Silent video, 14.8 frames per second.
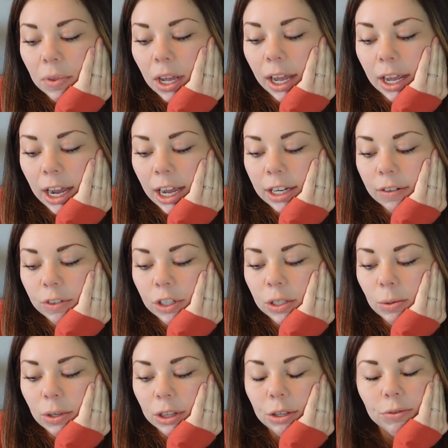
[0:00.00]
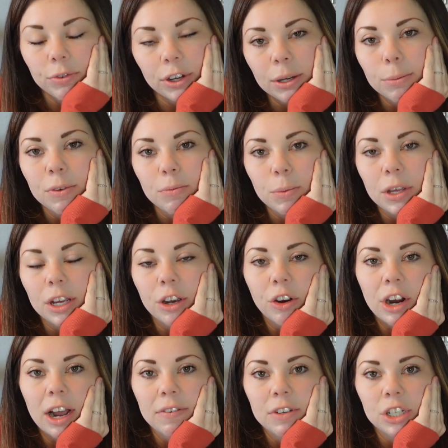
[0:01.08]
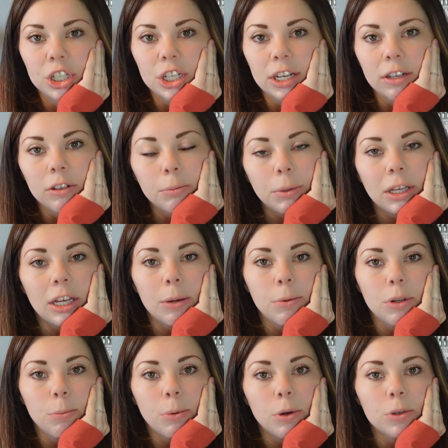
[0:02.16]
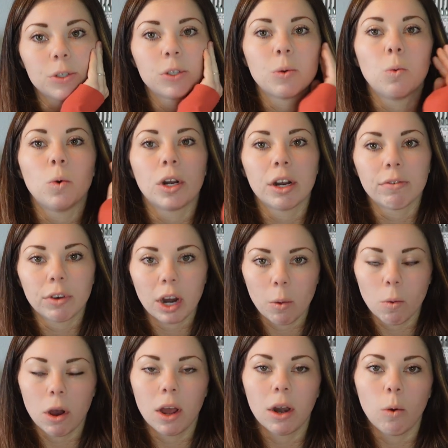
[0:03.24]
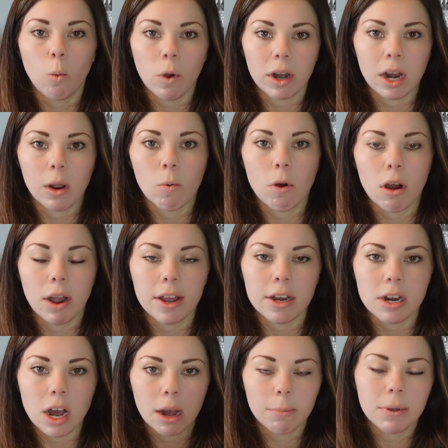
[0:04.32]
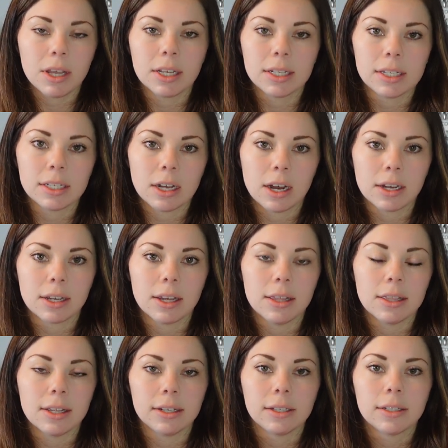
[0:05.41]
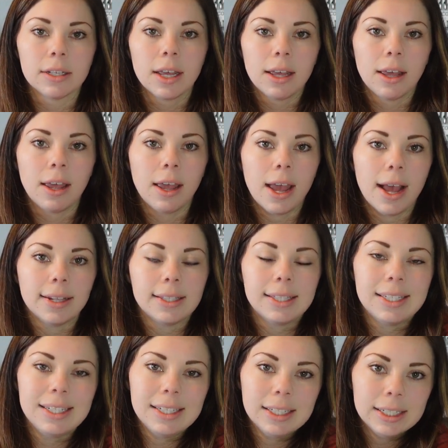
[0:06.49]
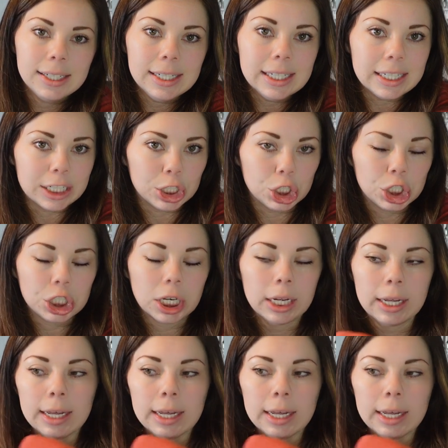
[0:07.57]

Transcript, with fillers: I kind of just want the freedom of being a crafting channel and being able to post whatever I want when I want and not being stuck in this Etsy niche.